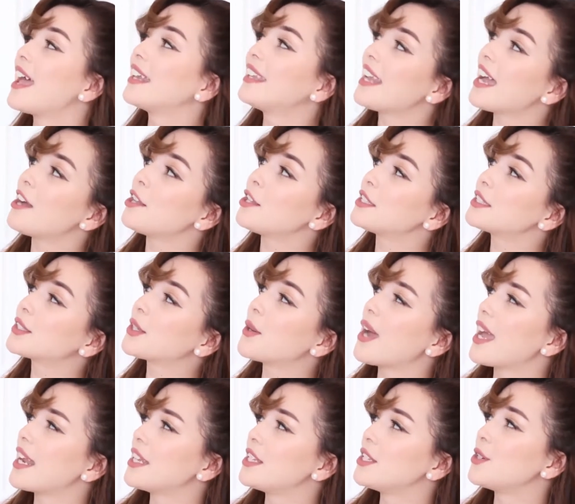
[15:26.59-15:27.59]
Now let's go
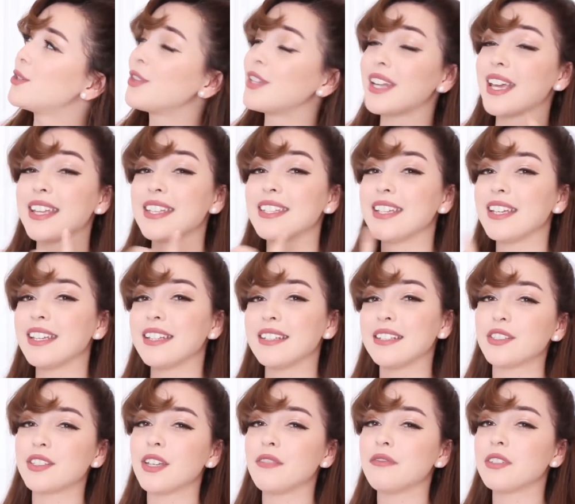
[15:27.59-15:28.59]
ahead and do the
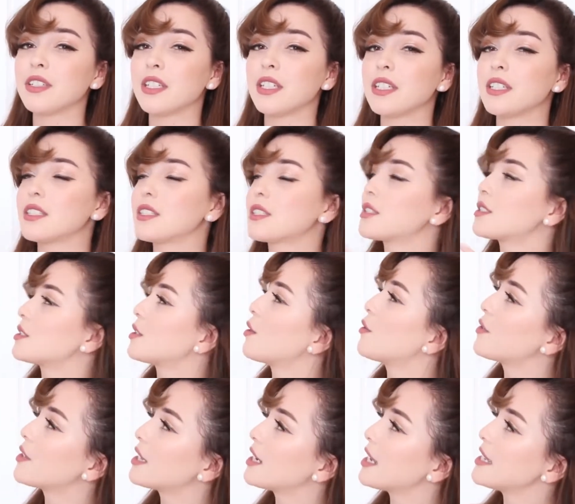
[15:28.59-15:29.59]
1970s. So
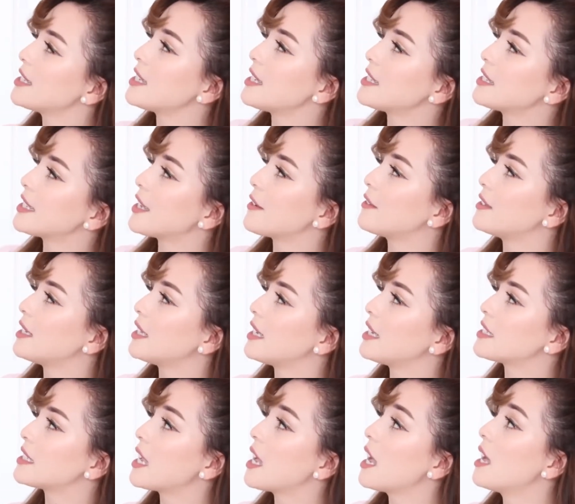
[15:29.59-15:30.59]
for the
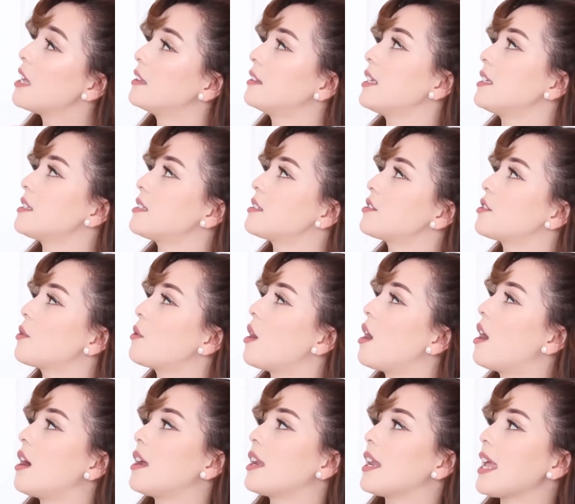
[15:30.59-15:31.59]
1970s, let's throw
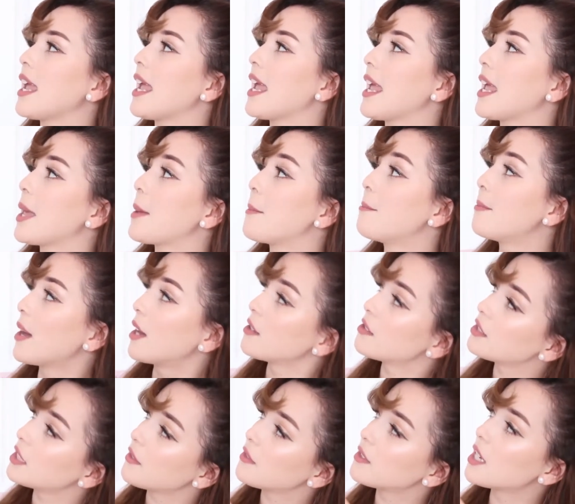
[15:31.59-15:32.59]
on a bell
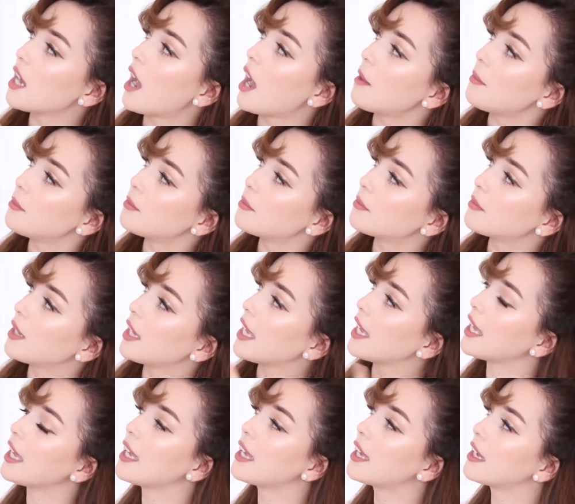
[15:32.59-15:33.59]
sleeve top
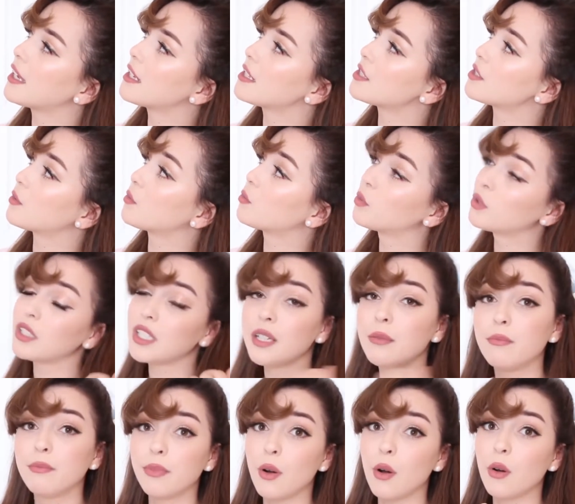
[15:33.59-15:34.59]
and some
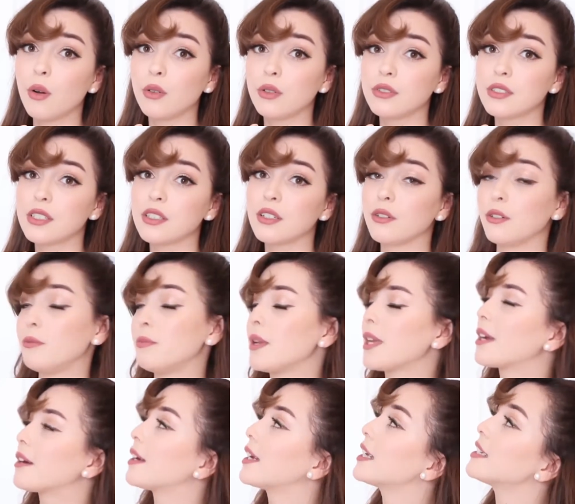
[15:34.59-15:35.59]
really bold hoop
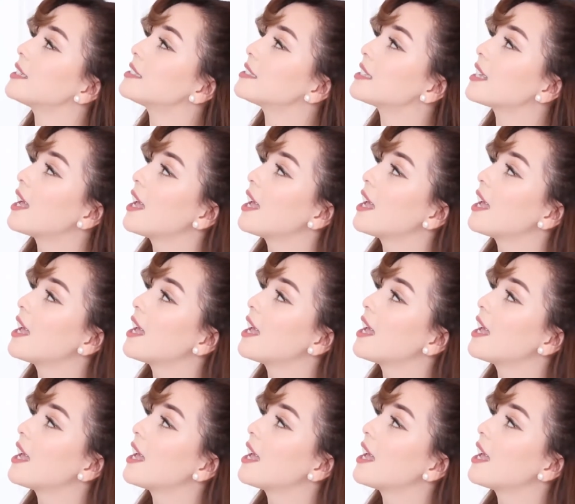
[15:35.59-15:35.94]
earrings,